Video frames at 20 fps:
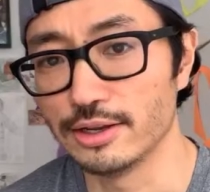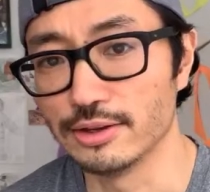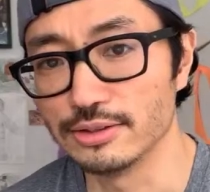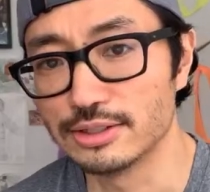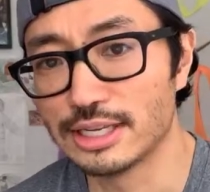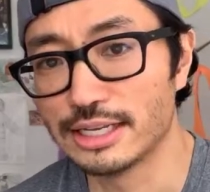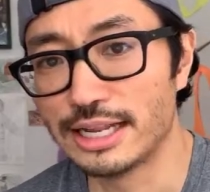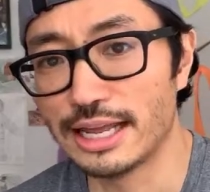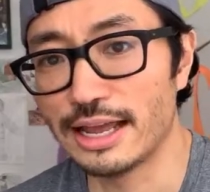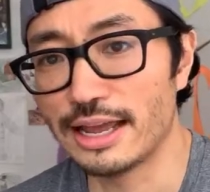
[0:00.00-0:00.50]
know,
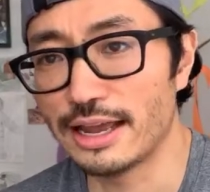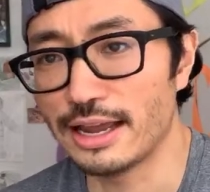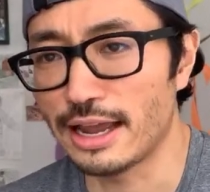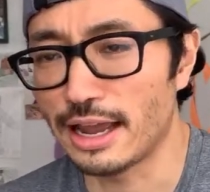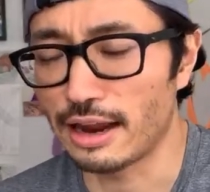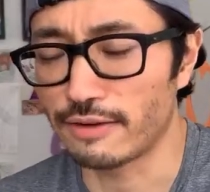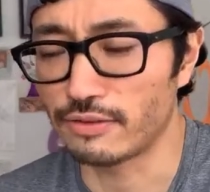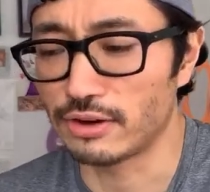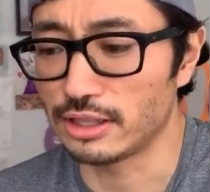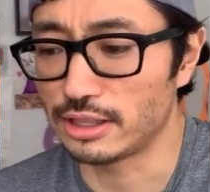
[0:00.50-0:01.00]
today
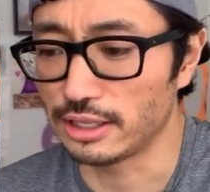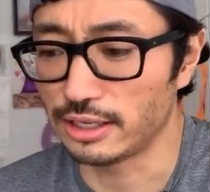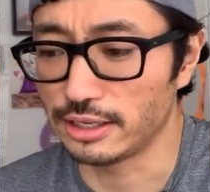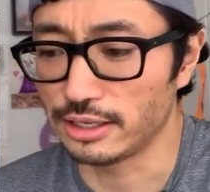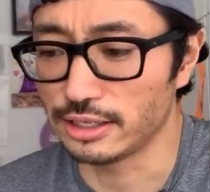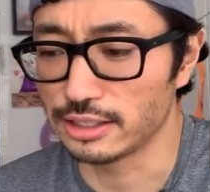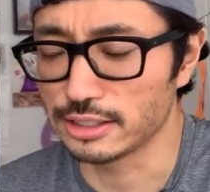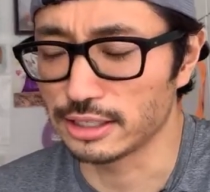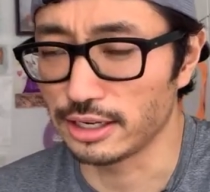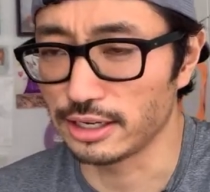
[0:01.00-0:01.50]
everything
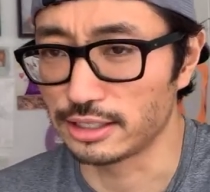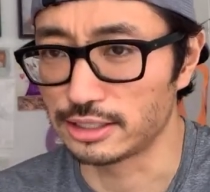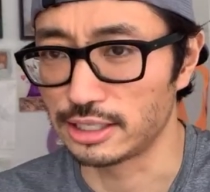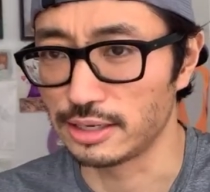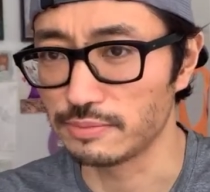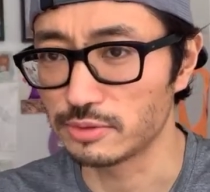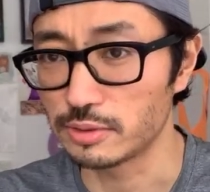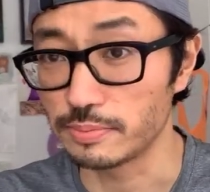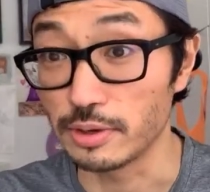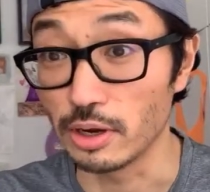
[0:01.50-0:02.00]
is like
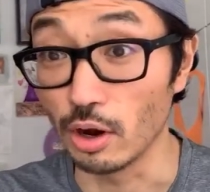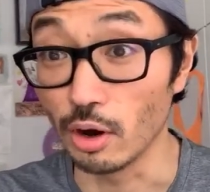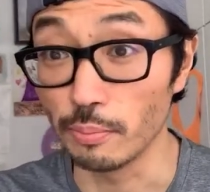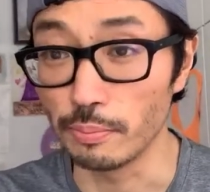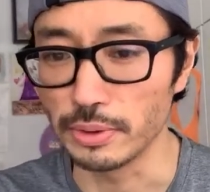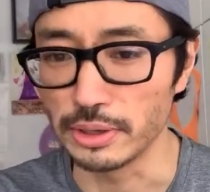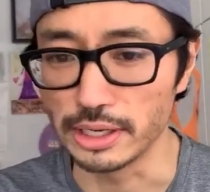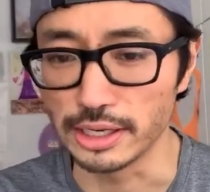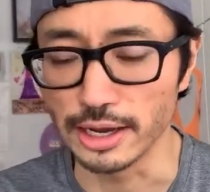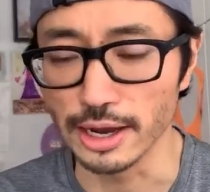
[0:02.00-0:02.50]
seems to be
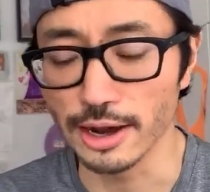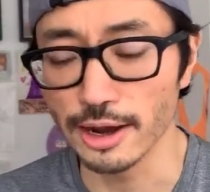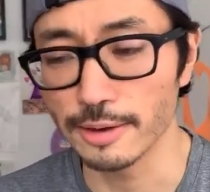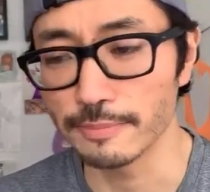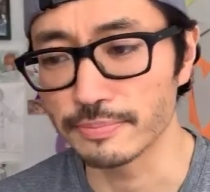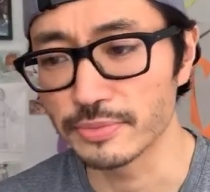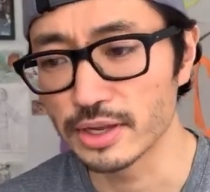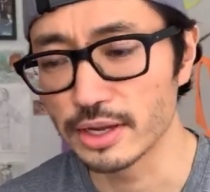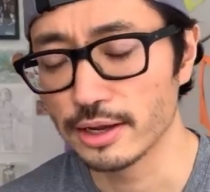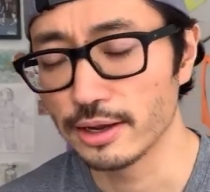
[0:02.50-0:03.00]
opening up.
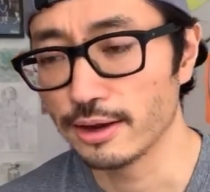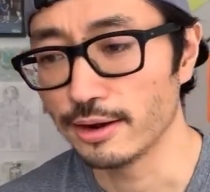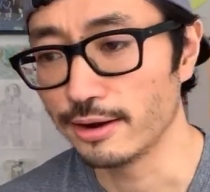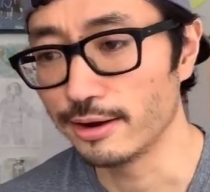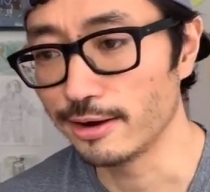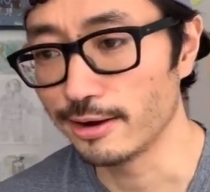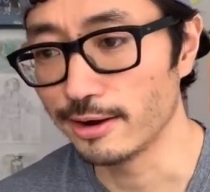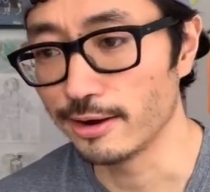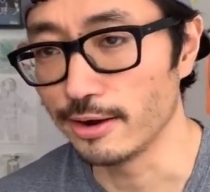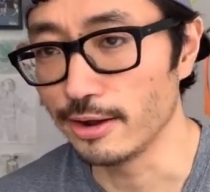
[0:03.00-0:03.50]

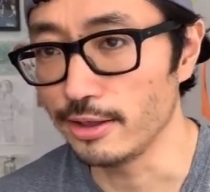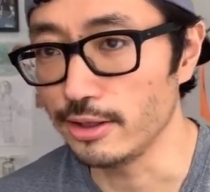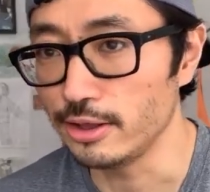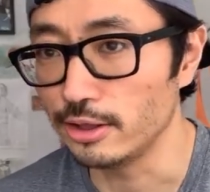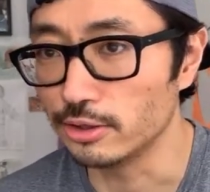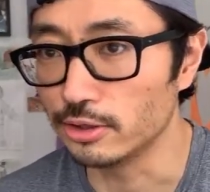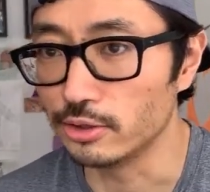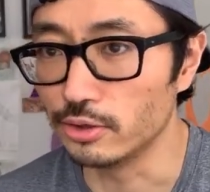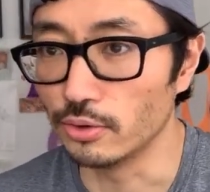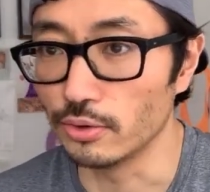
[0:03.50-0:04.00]

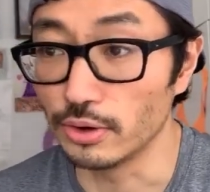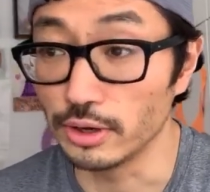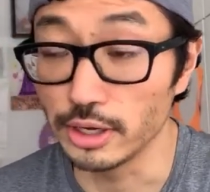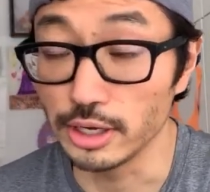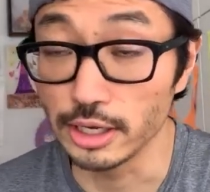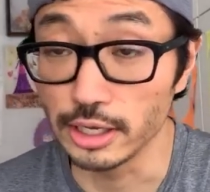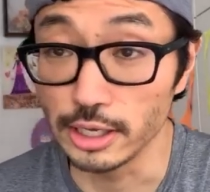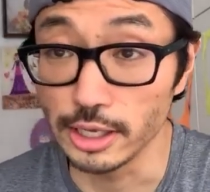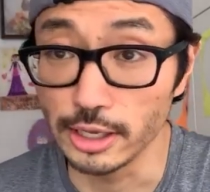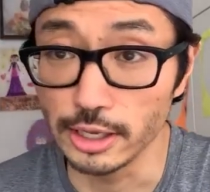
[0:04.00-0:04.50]

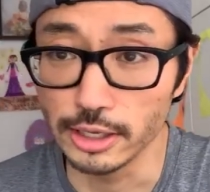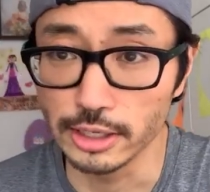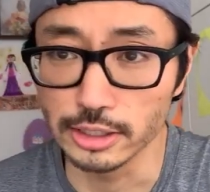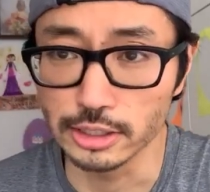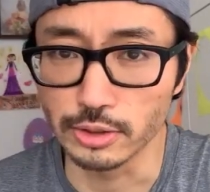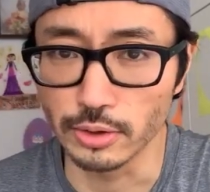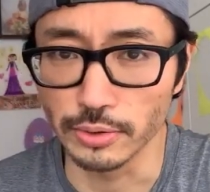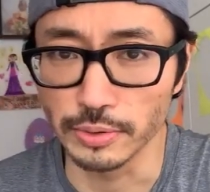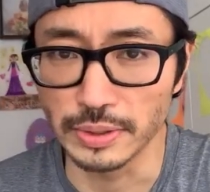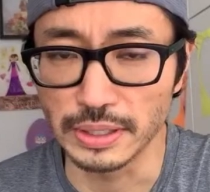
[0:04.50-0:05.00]
Illinois is
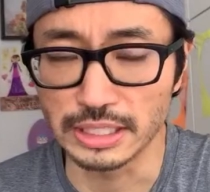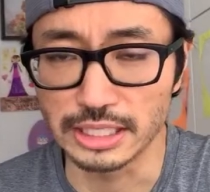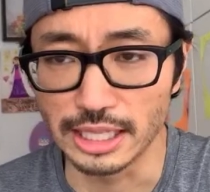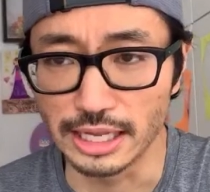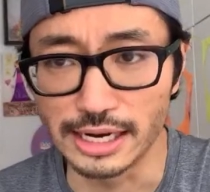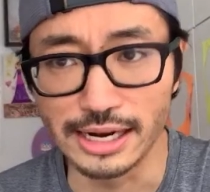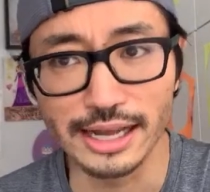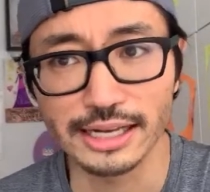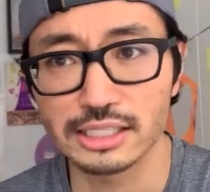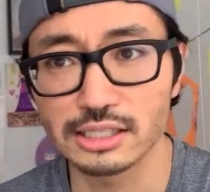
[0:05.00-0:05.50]
going into the
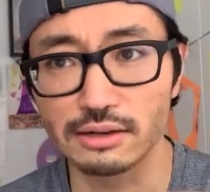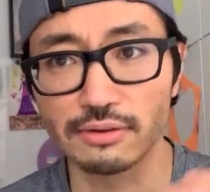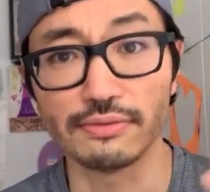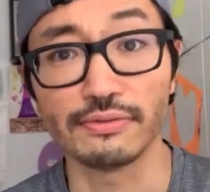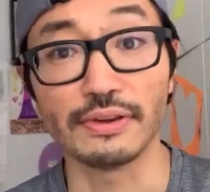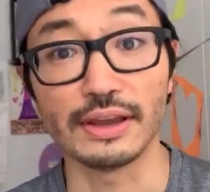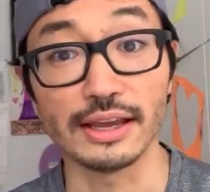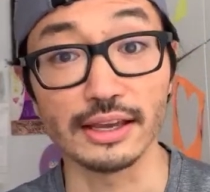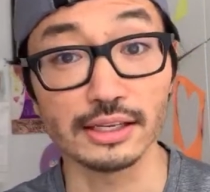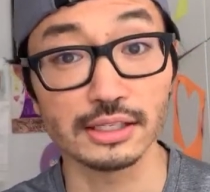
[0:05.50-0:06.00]
next
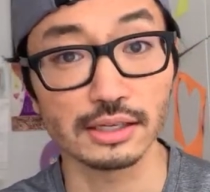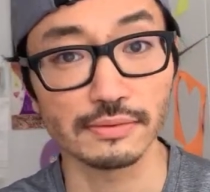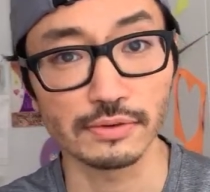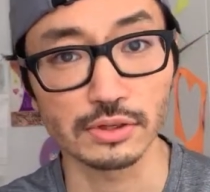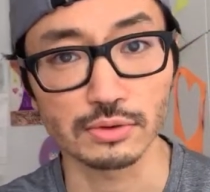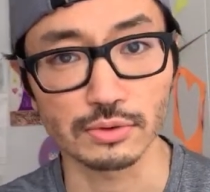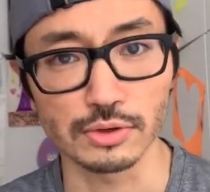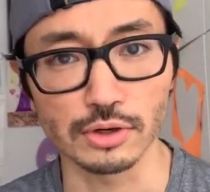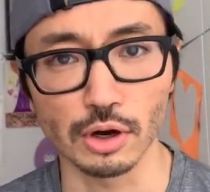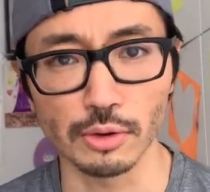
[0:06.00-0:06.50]
phase of
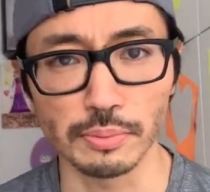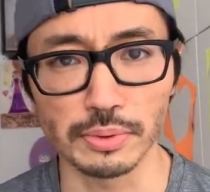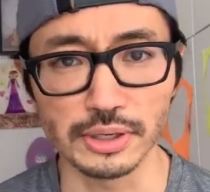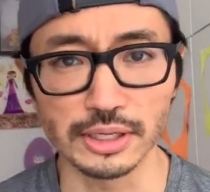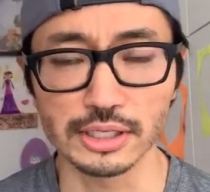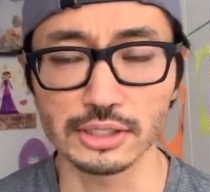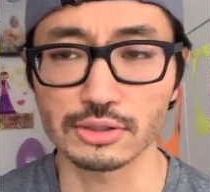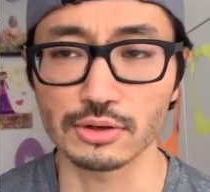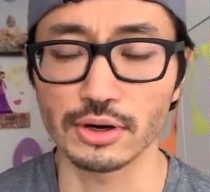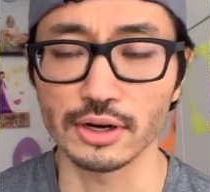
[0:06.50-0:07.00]
its
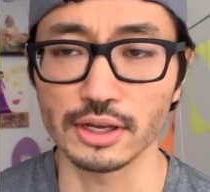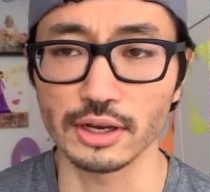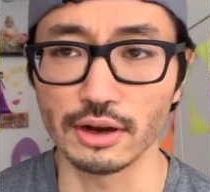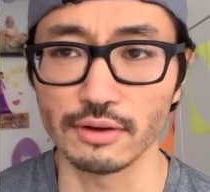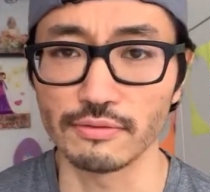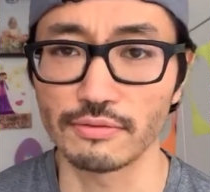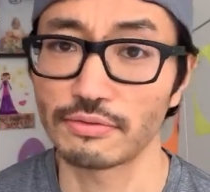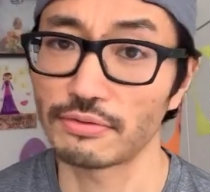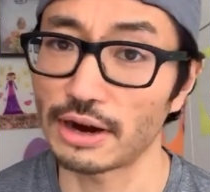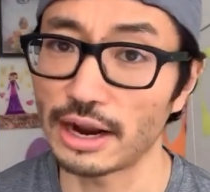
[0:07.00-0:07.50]
reopening starting
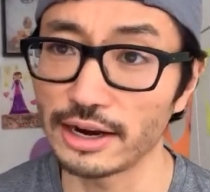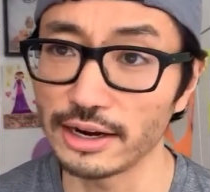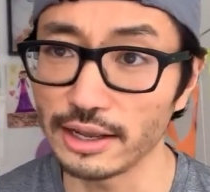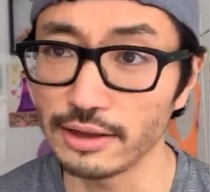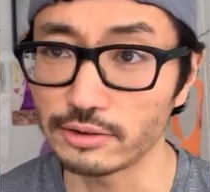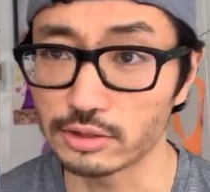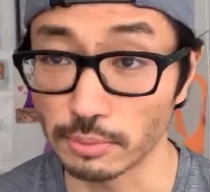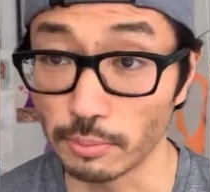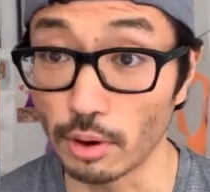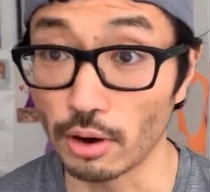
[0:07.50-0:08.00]
on
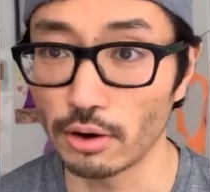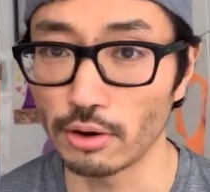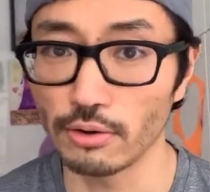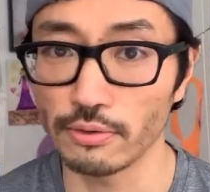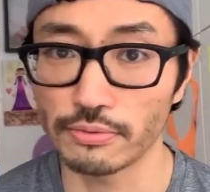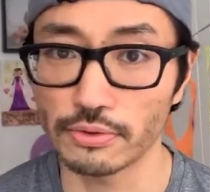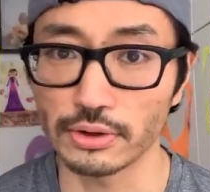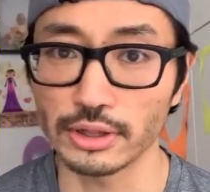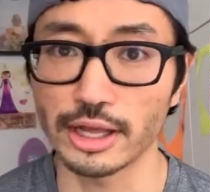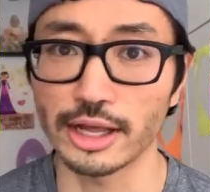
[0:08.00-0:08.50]
Friday, tomorrow
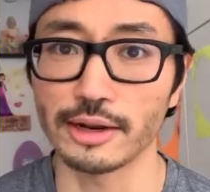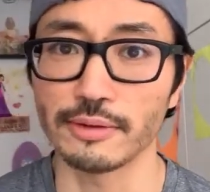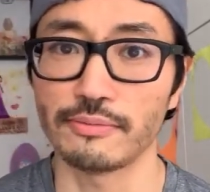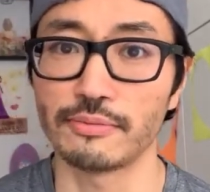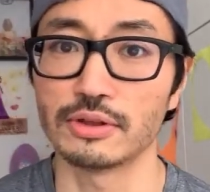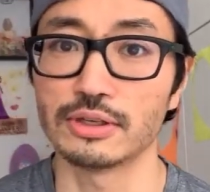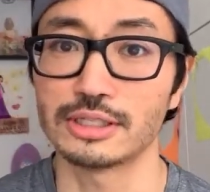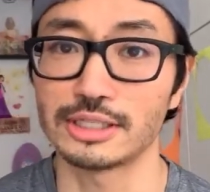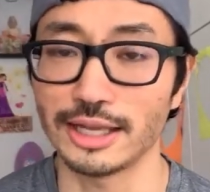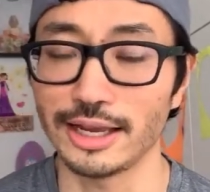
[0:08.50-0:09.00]
for a lot of
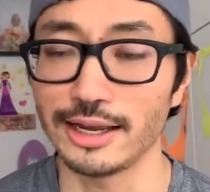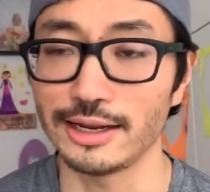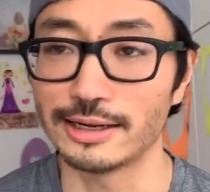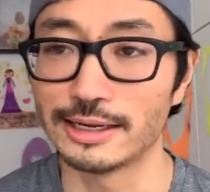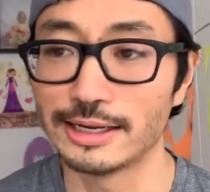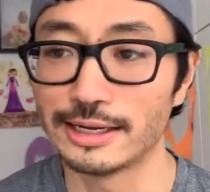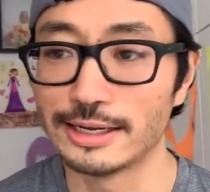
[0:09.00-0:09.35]
the state.